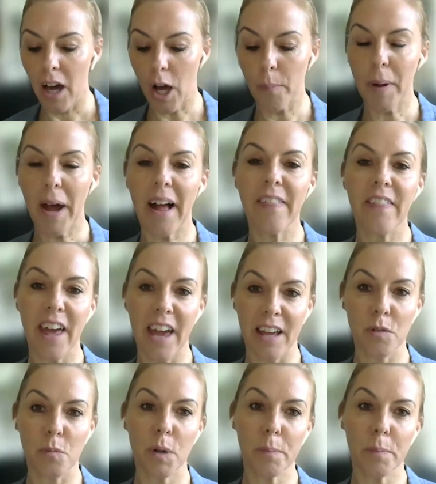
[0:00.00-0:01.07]
And
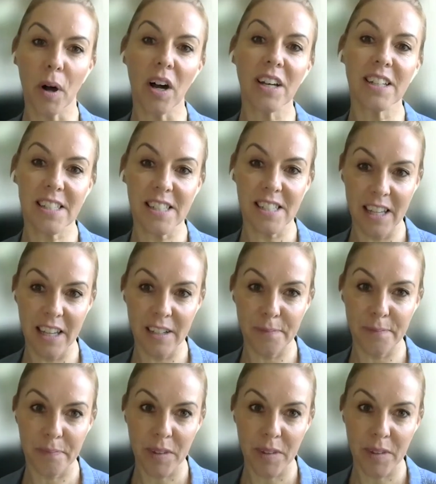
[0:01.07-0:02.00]
then we piloted it.